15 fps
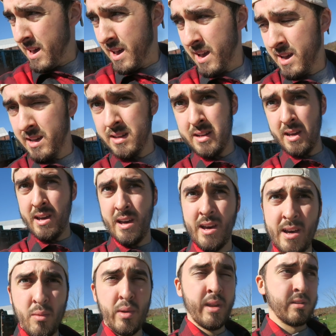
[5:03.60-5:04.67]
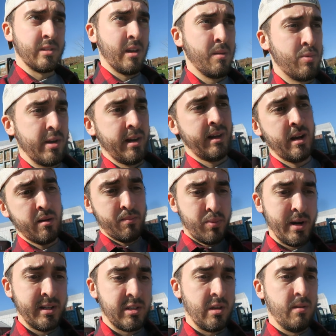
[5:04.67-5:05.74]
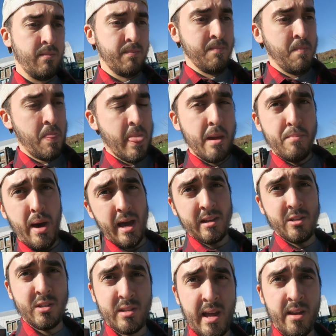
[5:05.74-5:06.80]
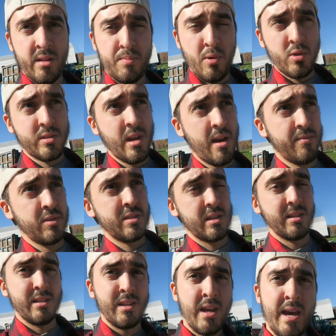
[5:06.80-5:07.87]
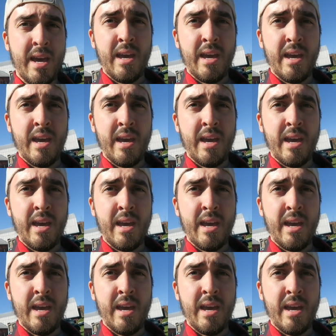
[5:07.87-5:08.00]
and uh, what else I gotta bring? I gotta bring some packages down to the post office because